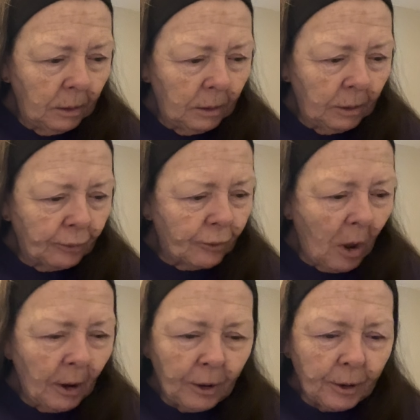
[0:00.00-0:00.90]
is
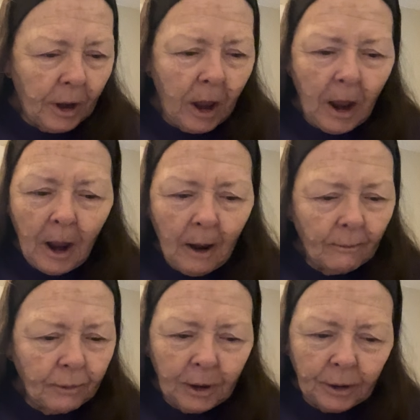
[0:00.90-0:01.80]
not going to
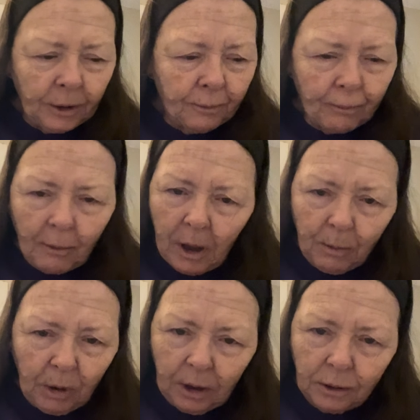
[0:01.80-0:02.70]
have any
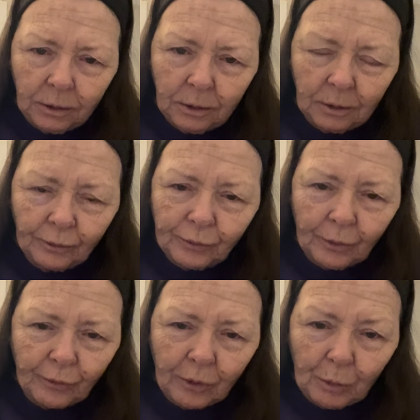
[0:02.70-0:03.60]
framing. It's
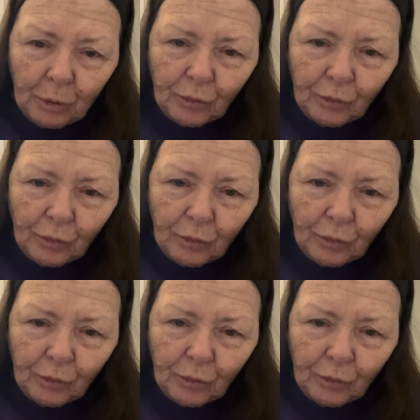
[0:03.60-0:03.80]
just going to be